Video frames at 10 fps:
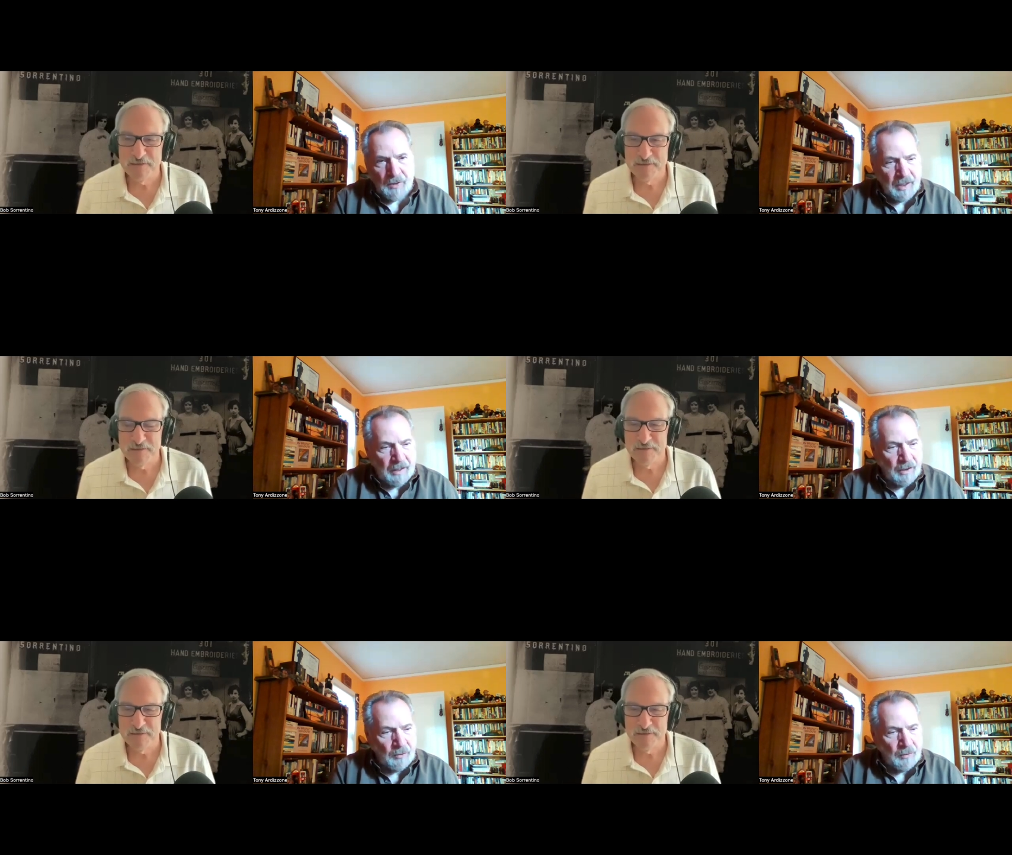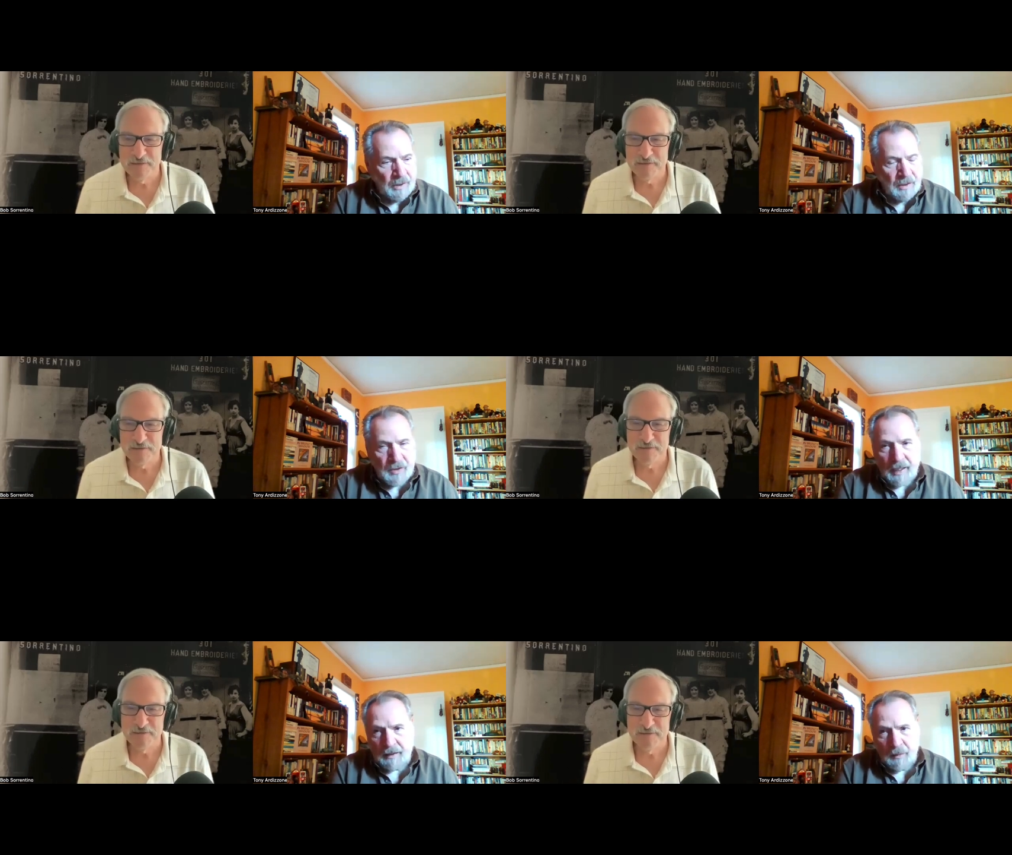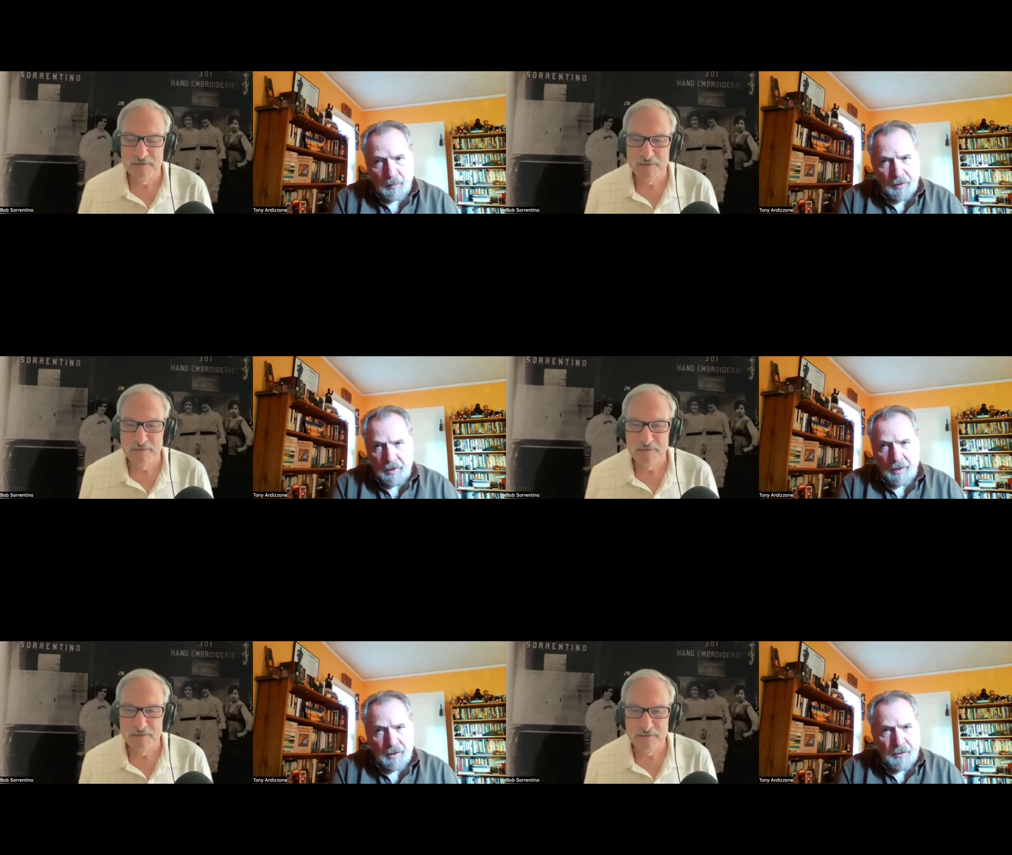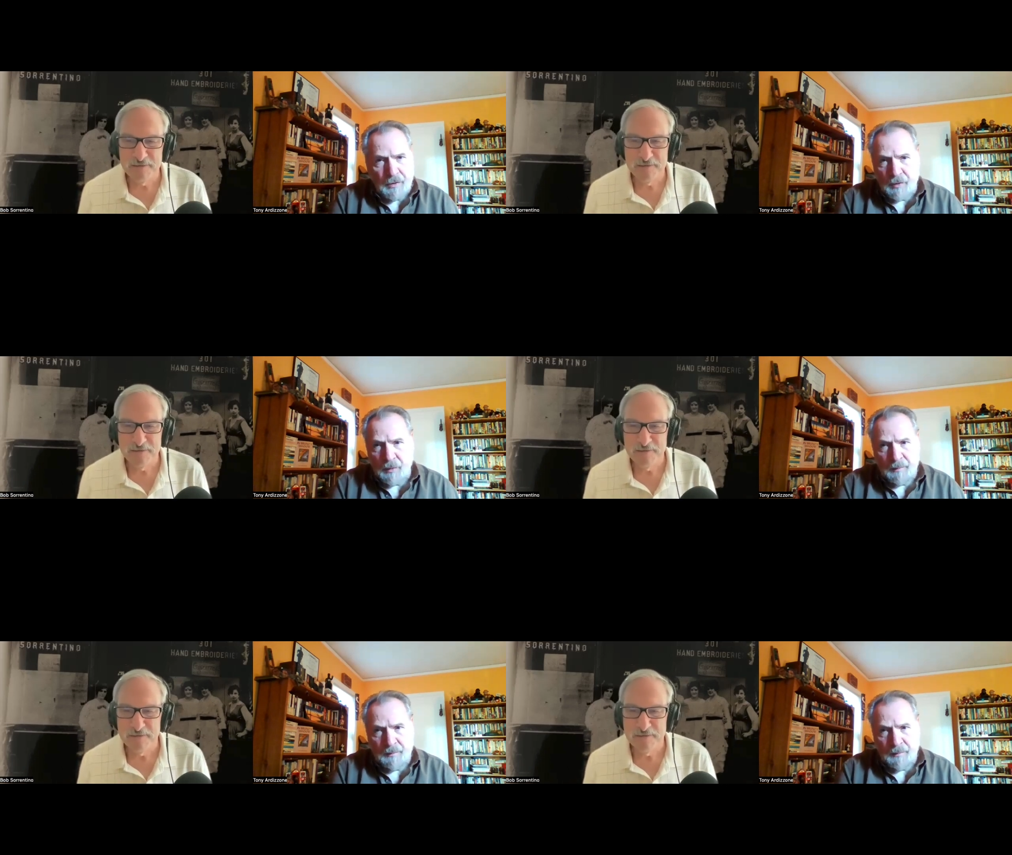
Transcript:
Speaker 1: say that you did exactly what you needed to do.